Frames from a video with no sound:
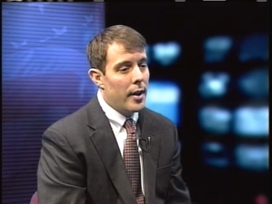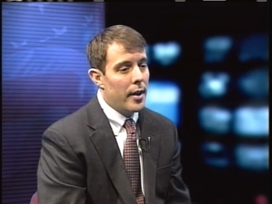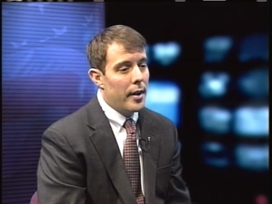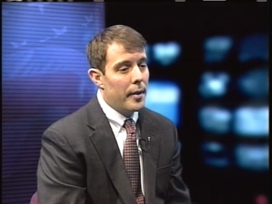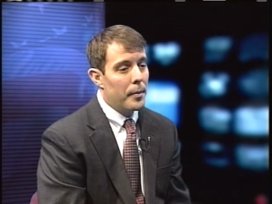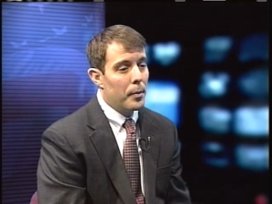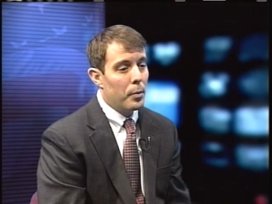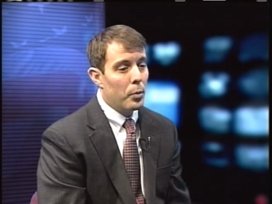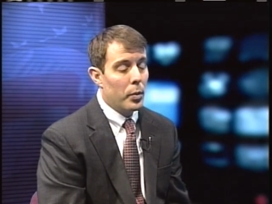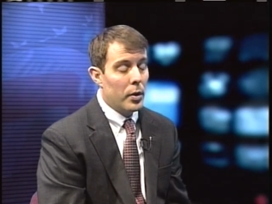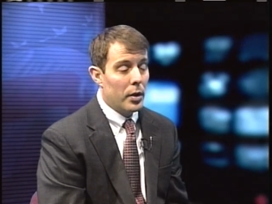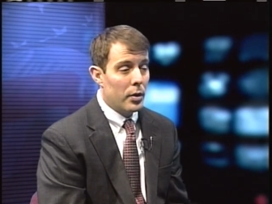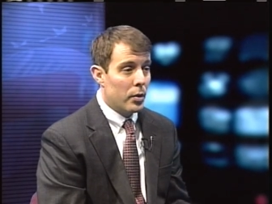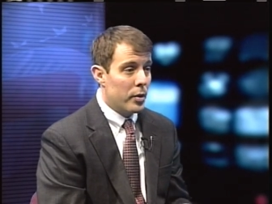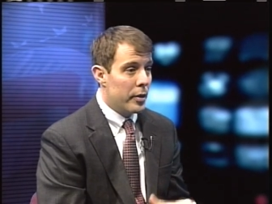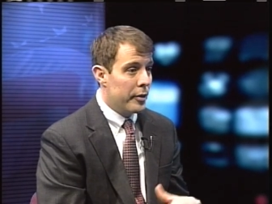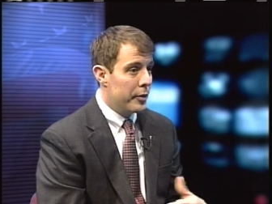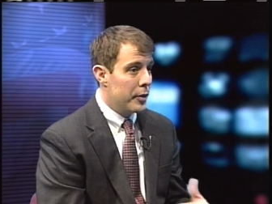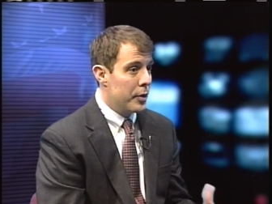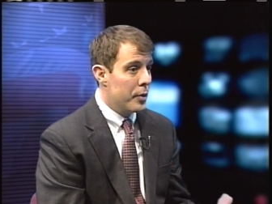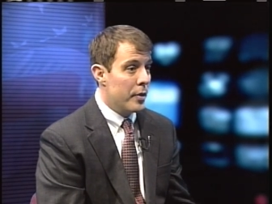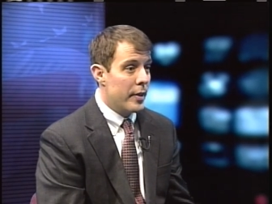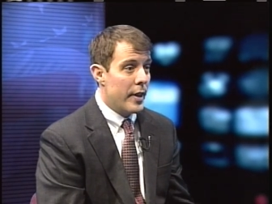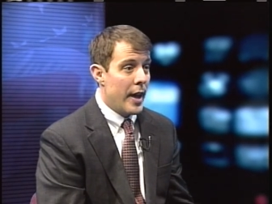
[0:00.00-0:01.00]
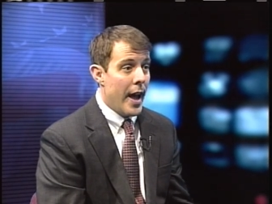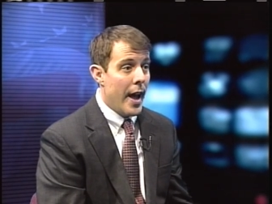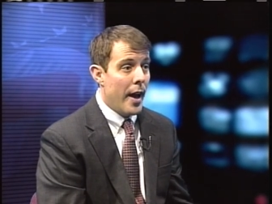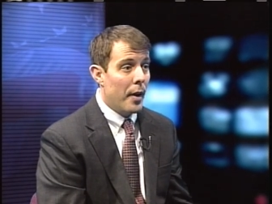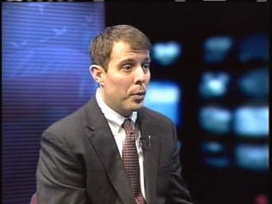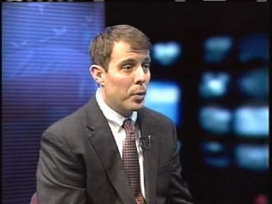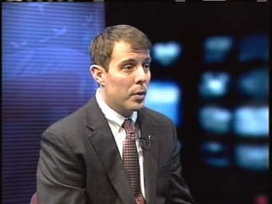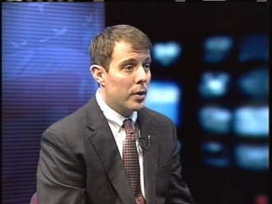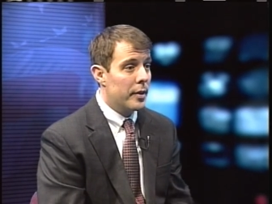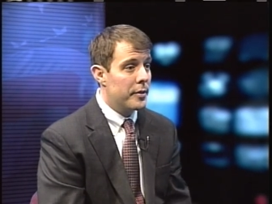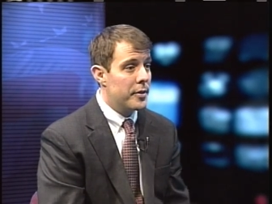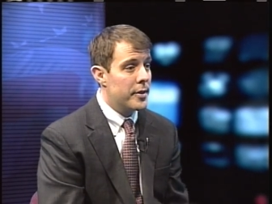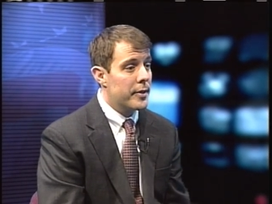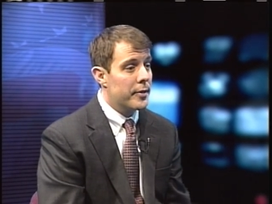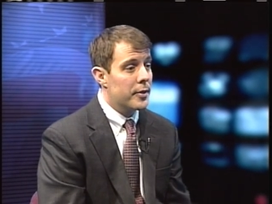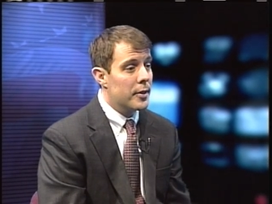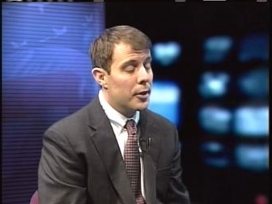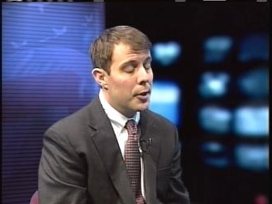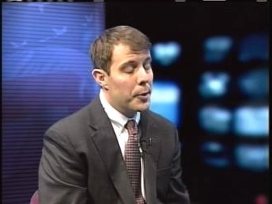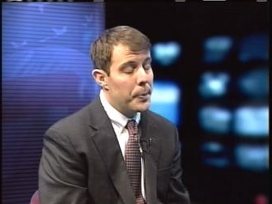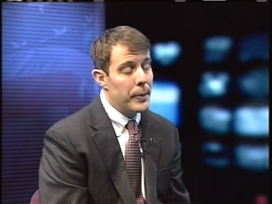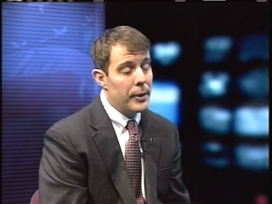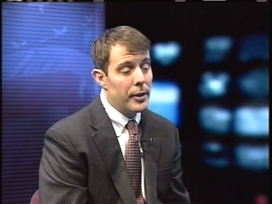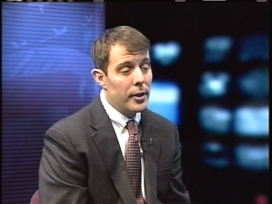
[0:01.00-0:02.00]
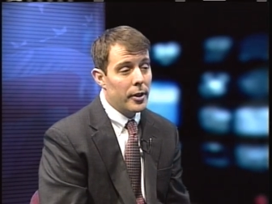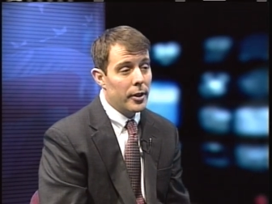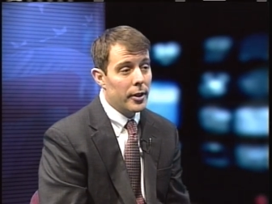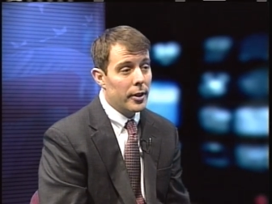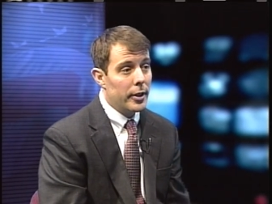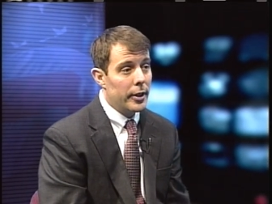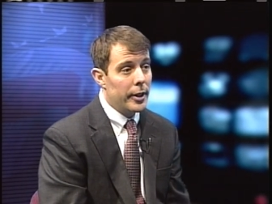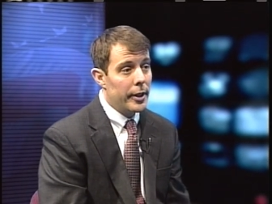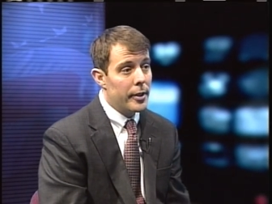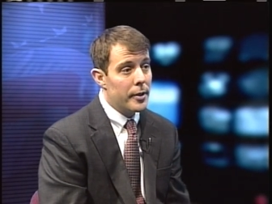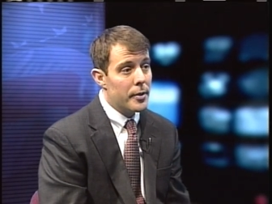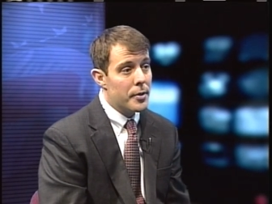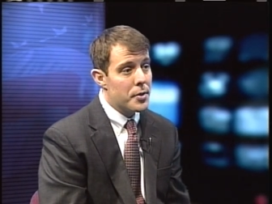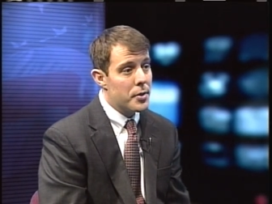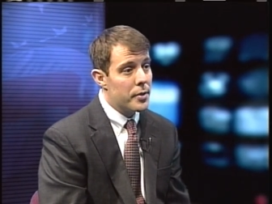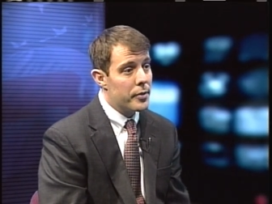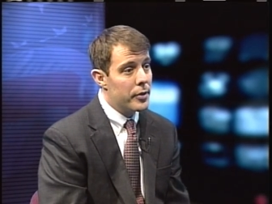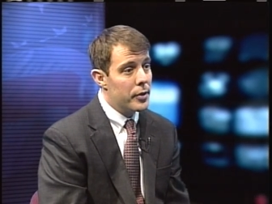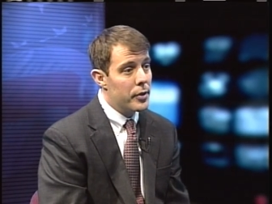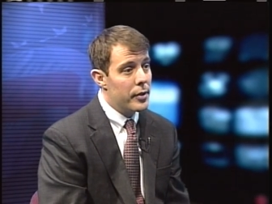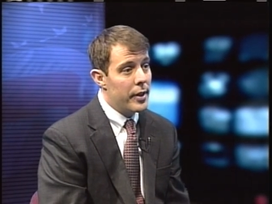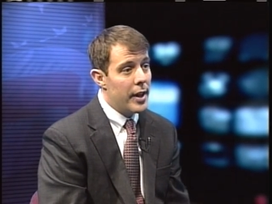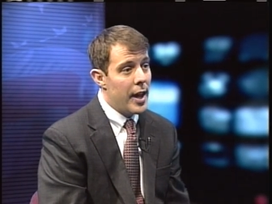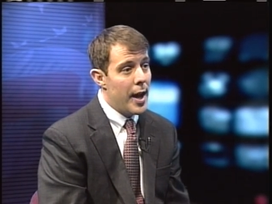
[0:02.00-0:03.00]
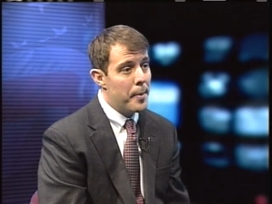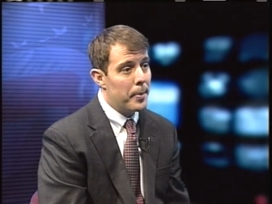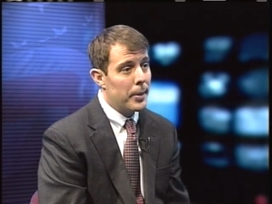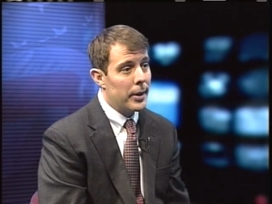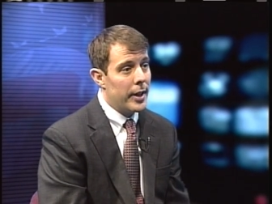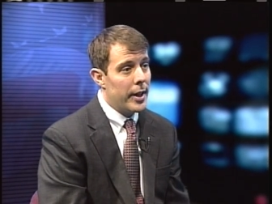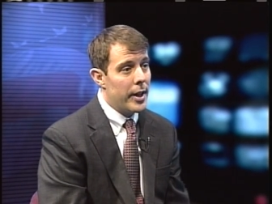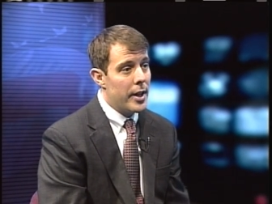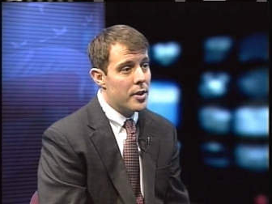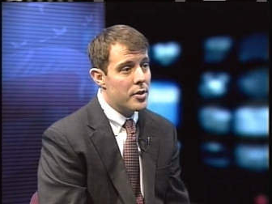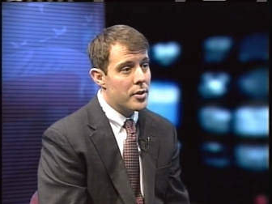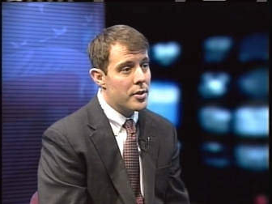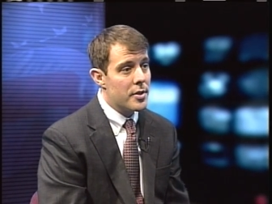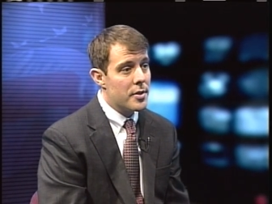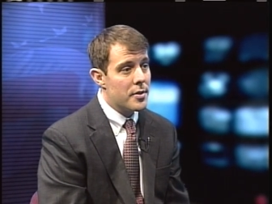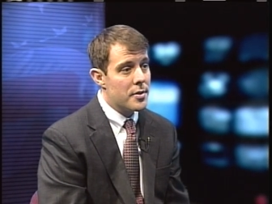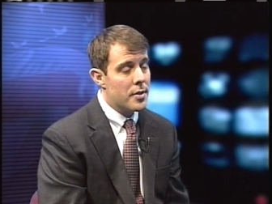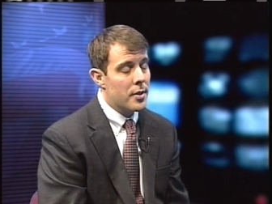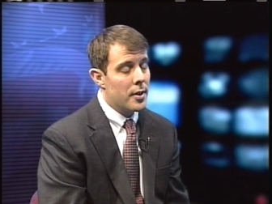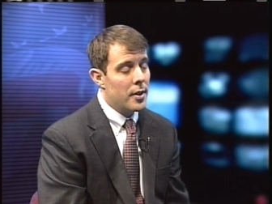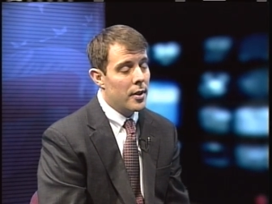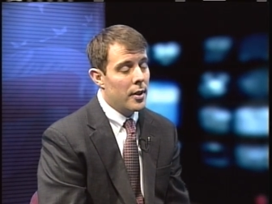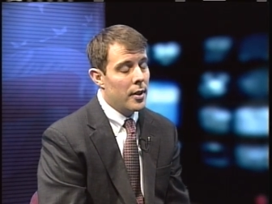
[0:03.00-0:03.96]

We'll review that. We'll have different community leaders review the applications.